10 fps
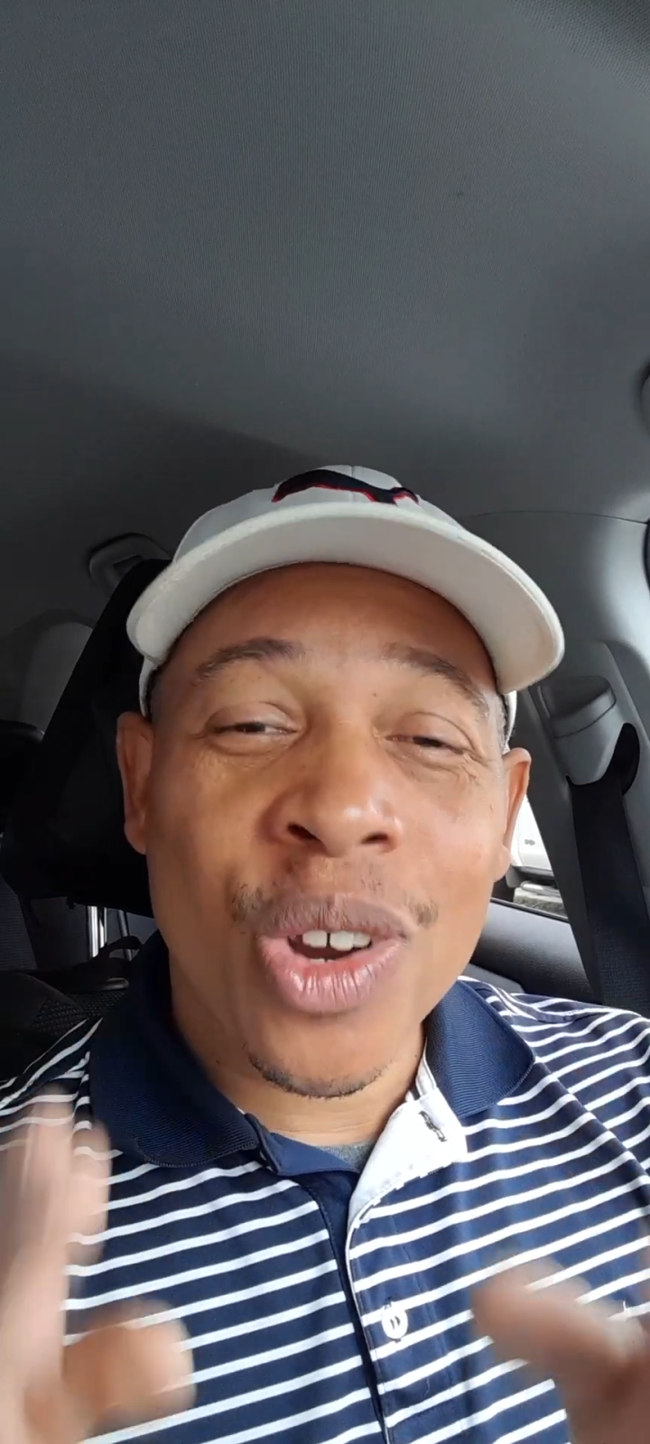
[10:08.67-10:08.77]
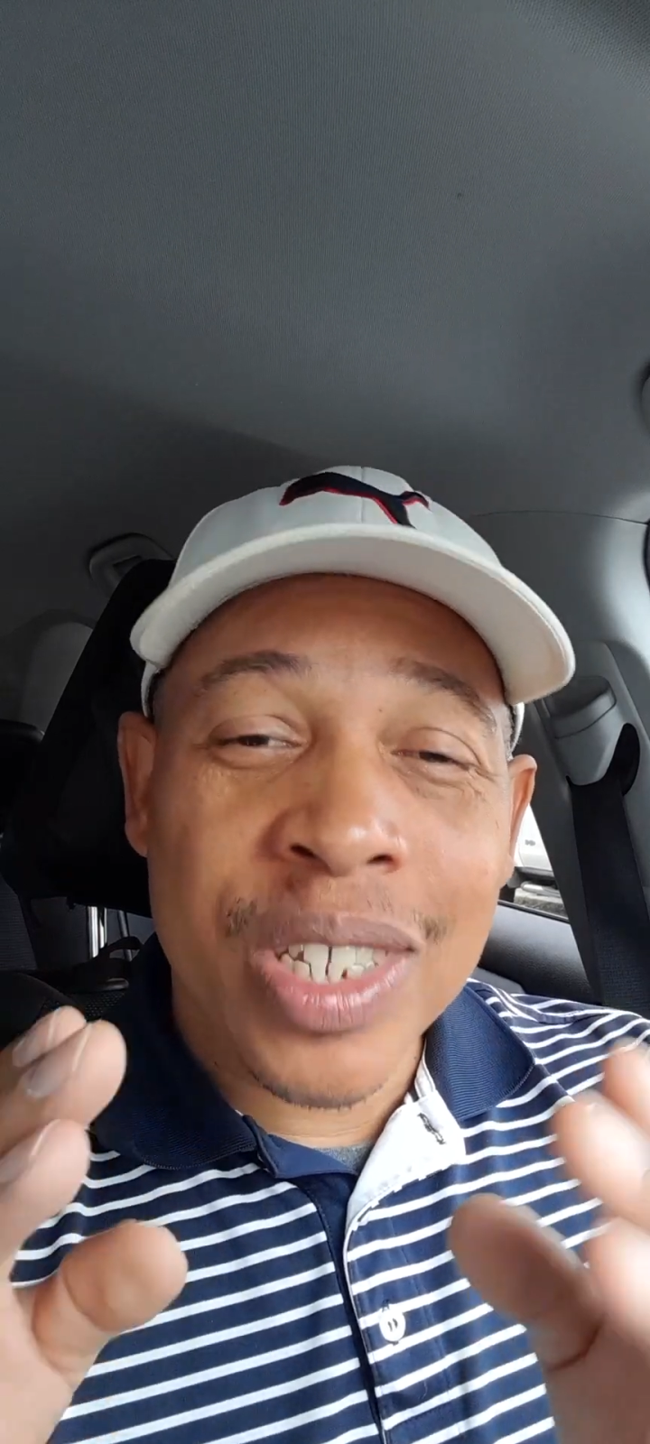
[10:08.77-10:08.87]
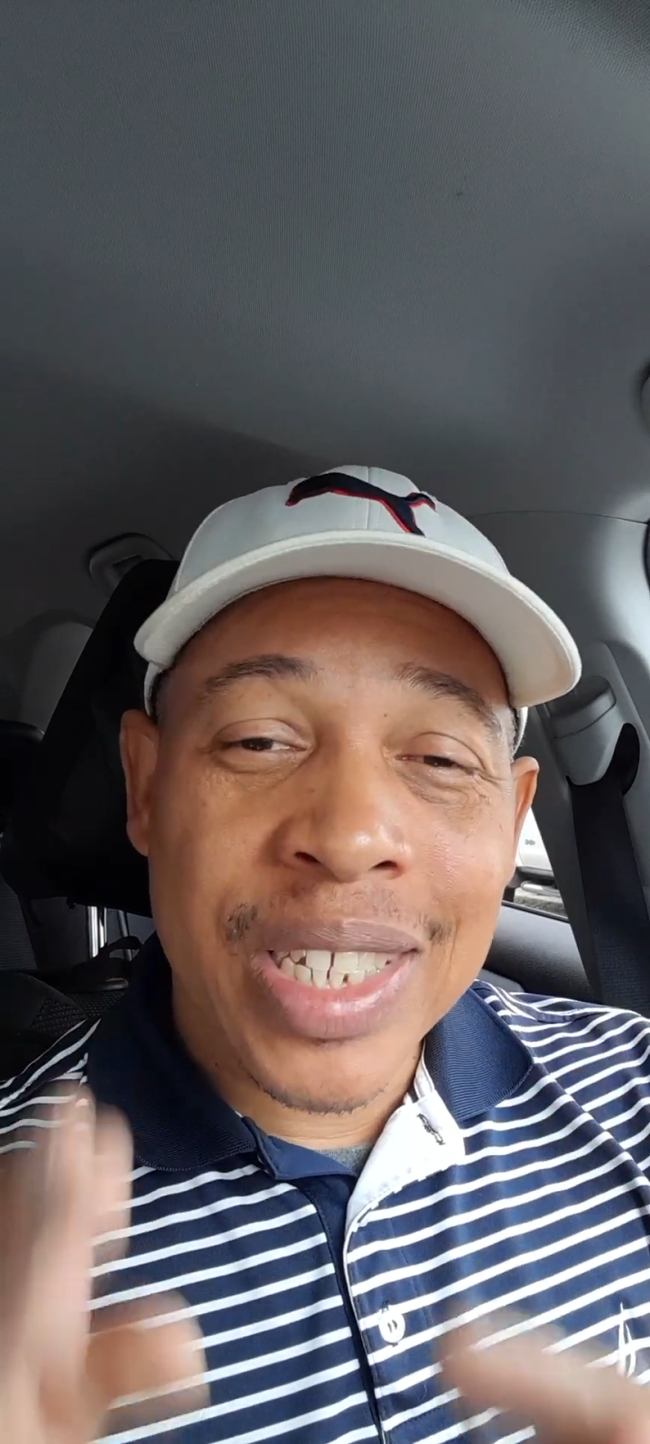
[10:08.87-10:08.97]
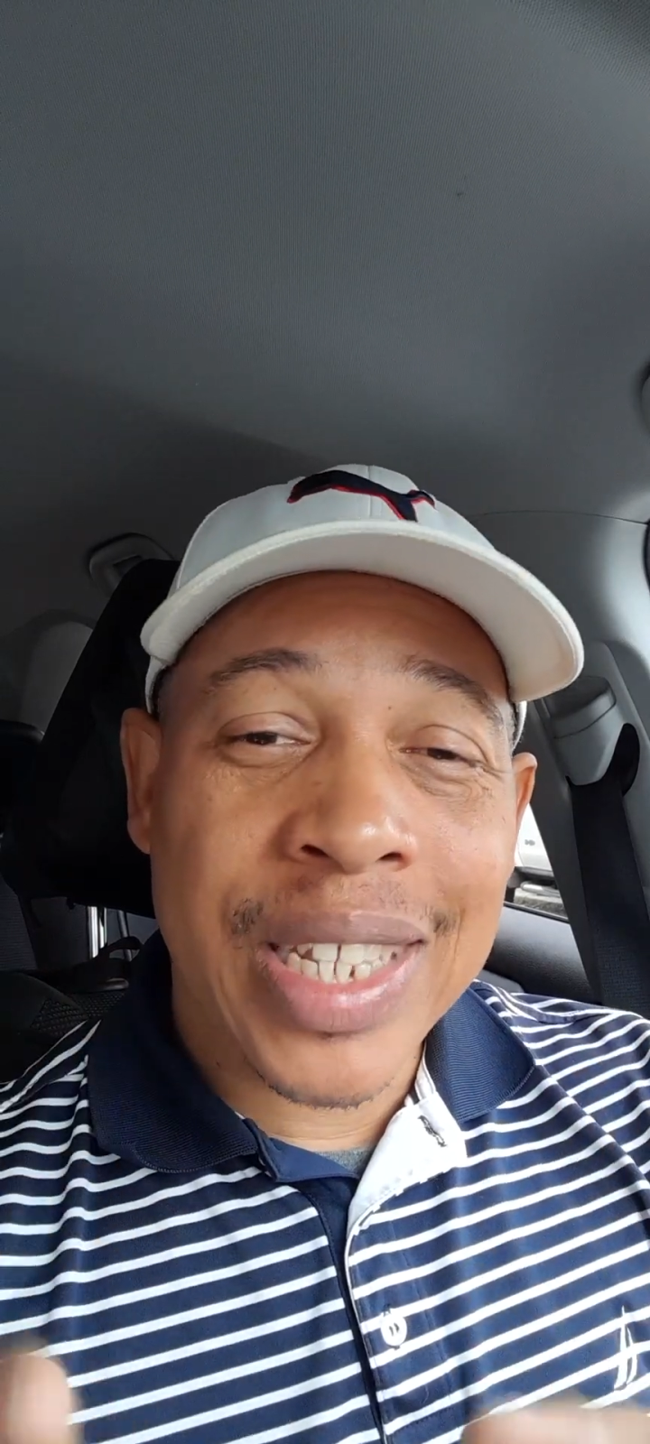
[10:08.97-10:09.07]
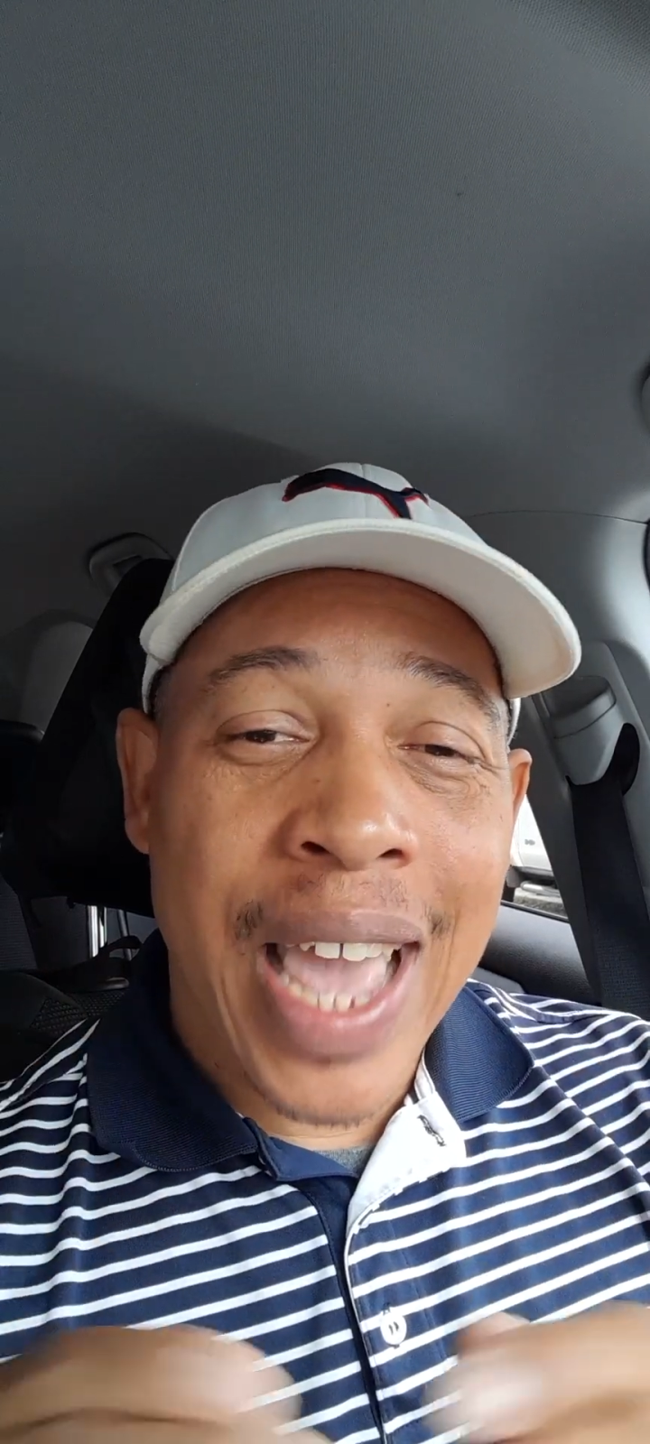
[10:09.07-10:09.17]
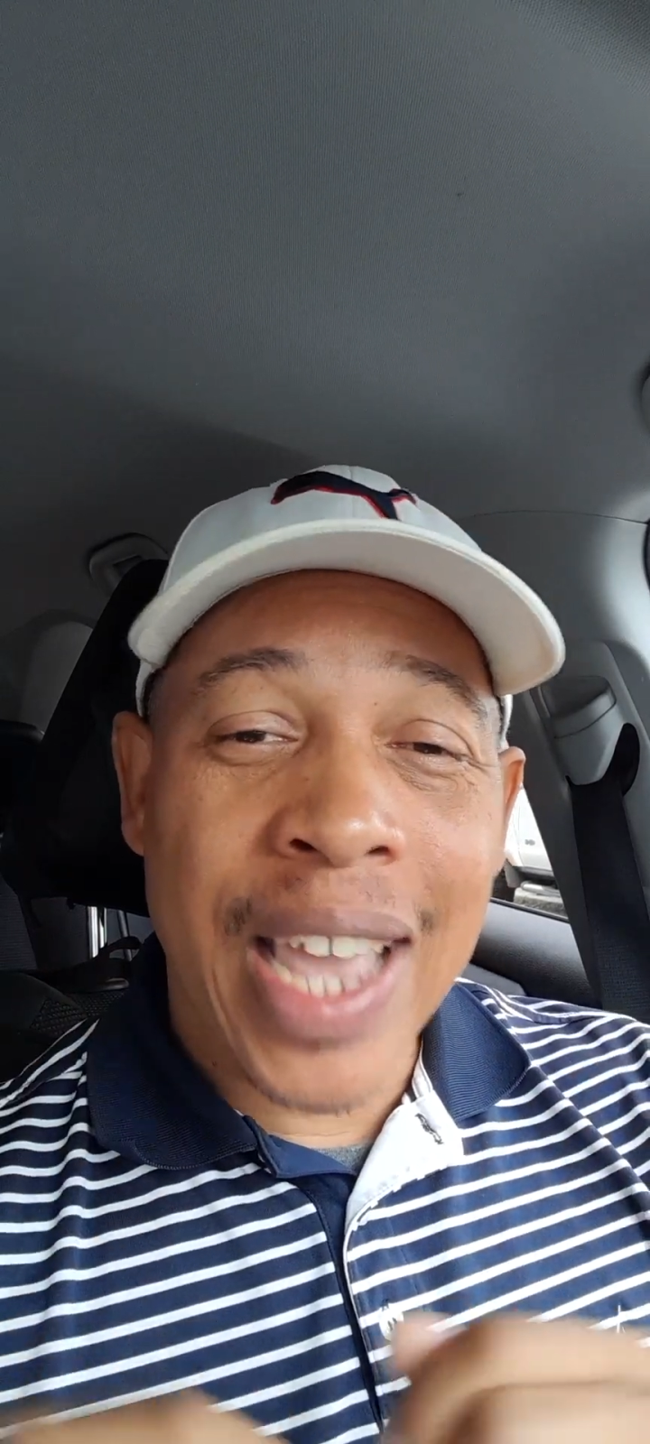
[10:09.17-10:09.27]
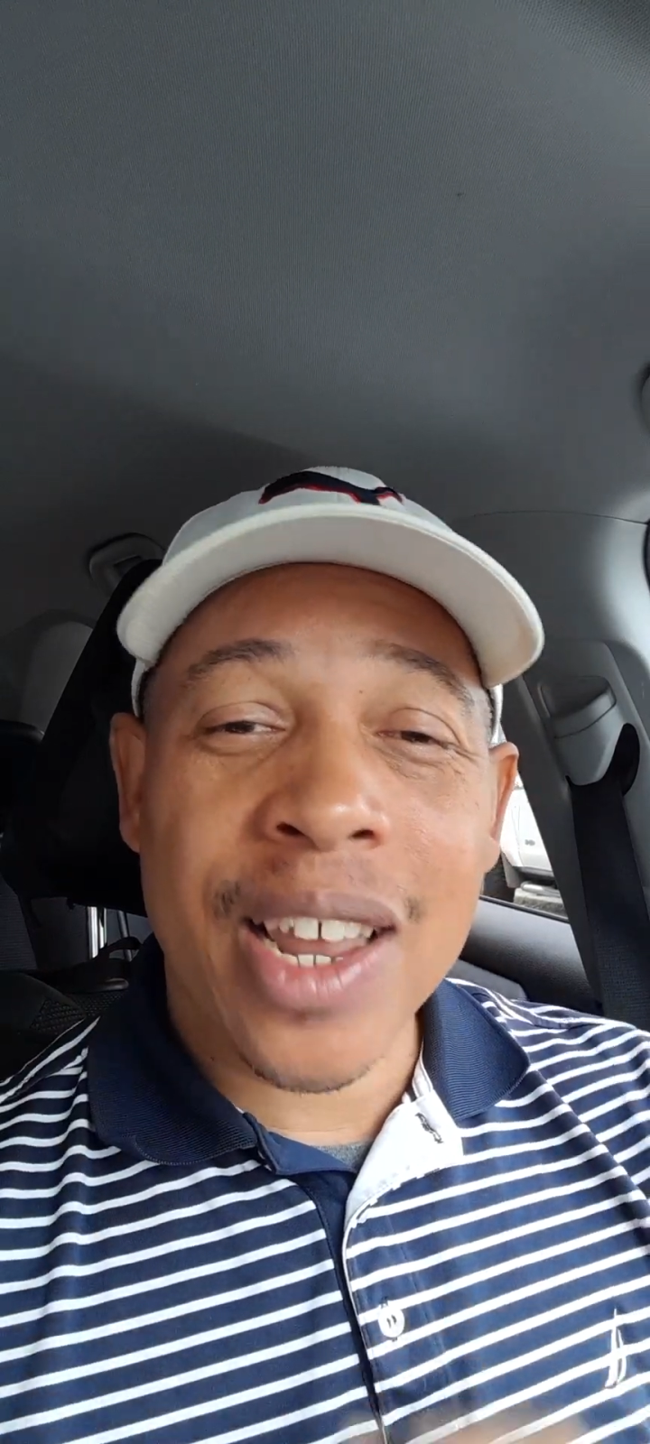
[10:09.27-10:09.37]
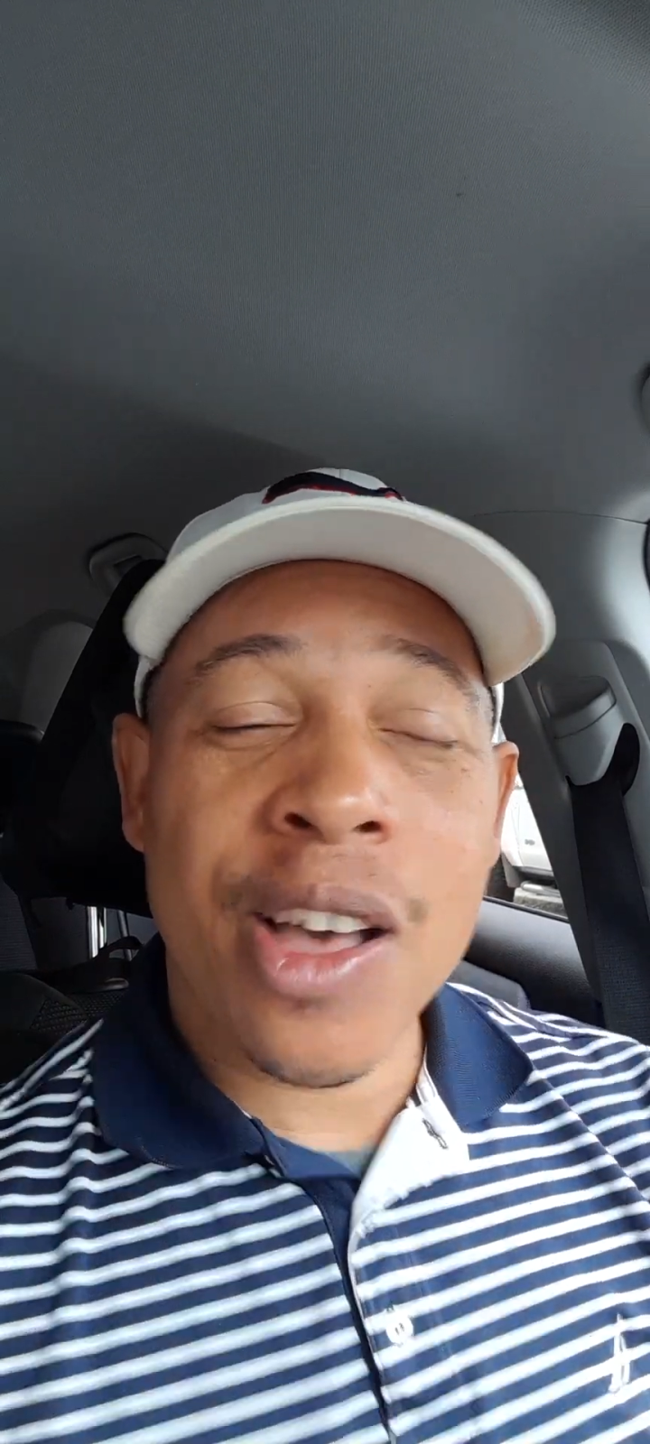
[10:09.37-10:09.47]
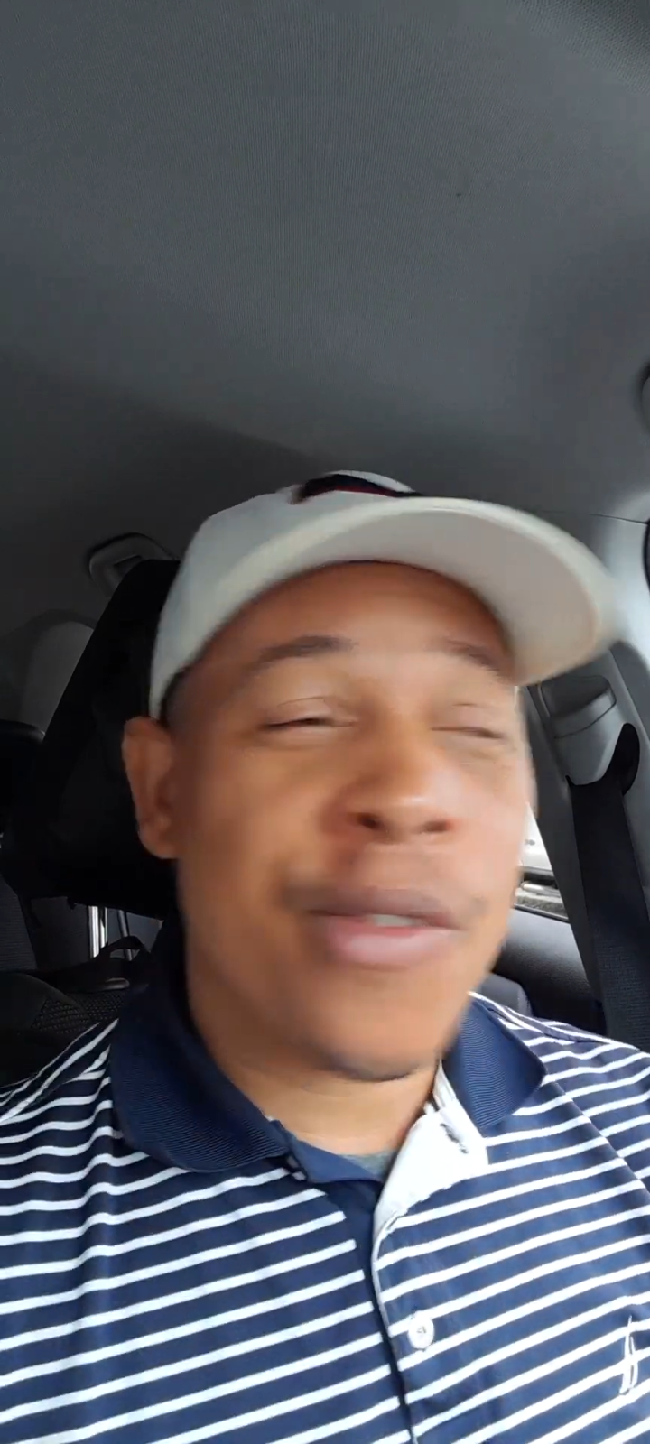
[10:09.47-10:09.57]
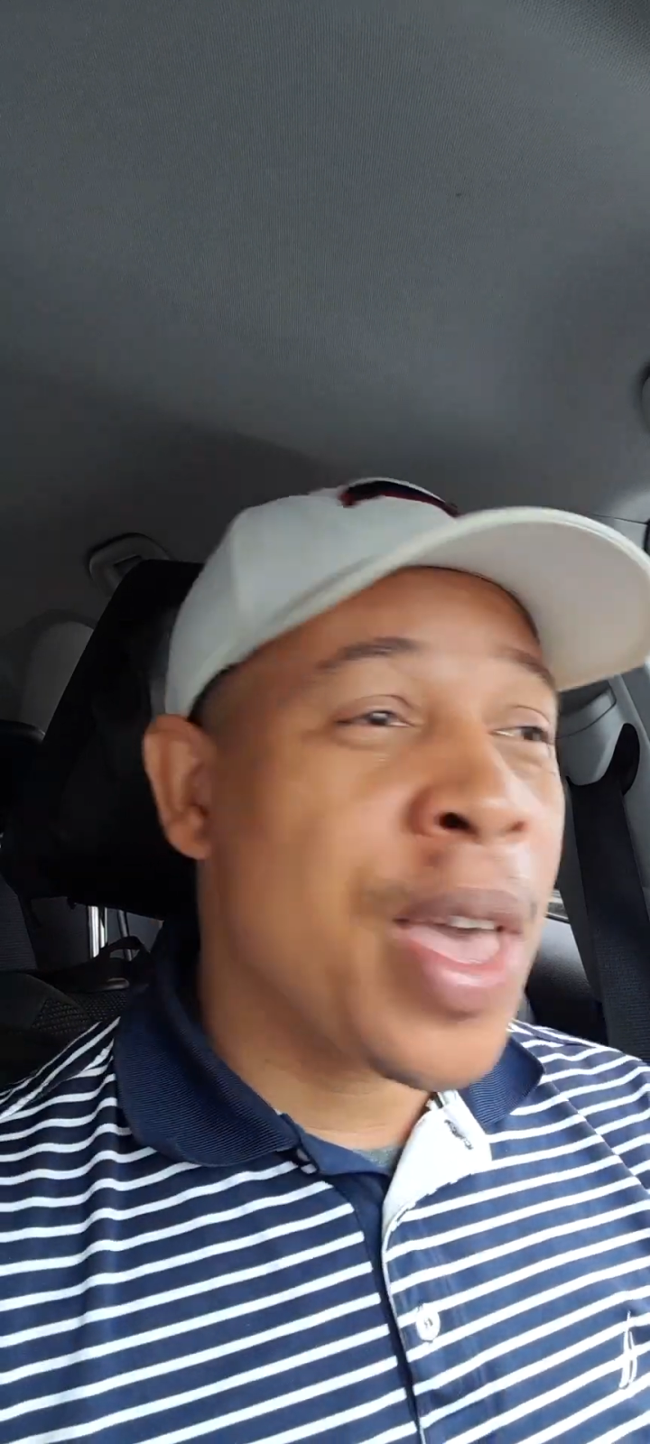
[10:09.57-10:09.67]
state
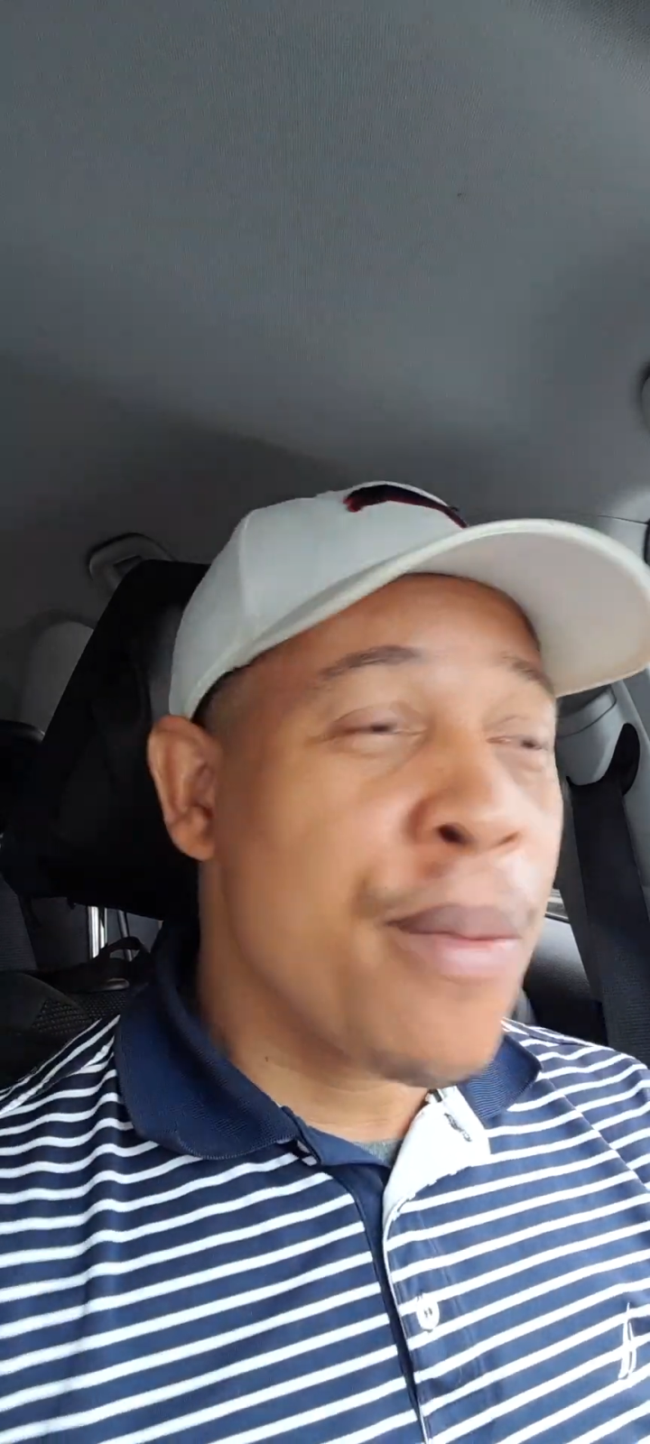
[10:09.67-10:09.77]
of